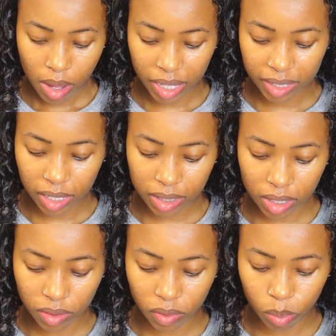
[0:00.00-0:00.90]

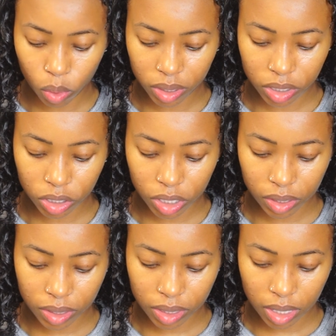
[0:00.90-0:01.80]
intensive moisture
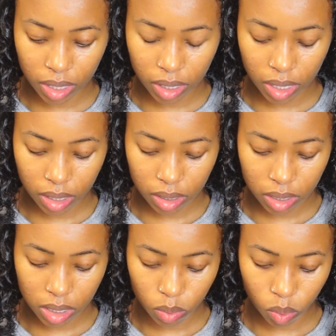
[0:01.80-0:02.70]

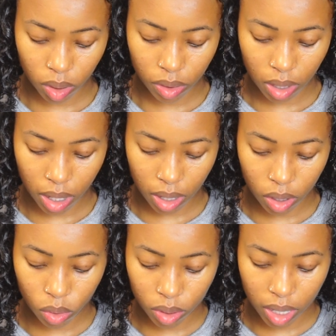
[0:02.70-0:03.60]
sealant with
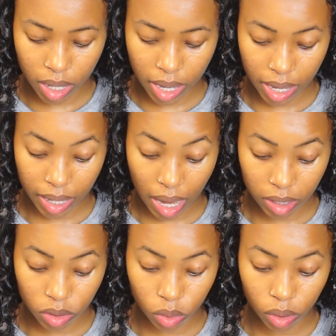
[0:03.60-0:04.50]
coconut and
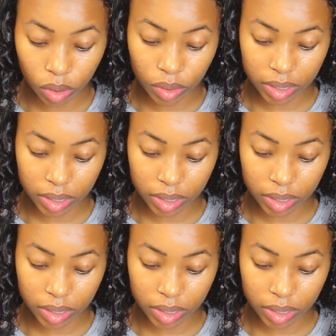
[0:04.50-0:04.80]
castor oil.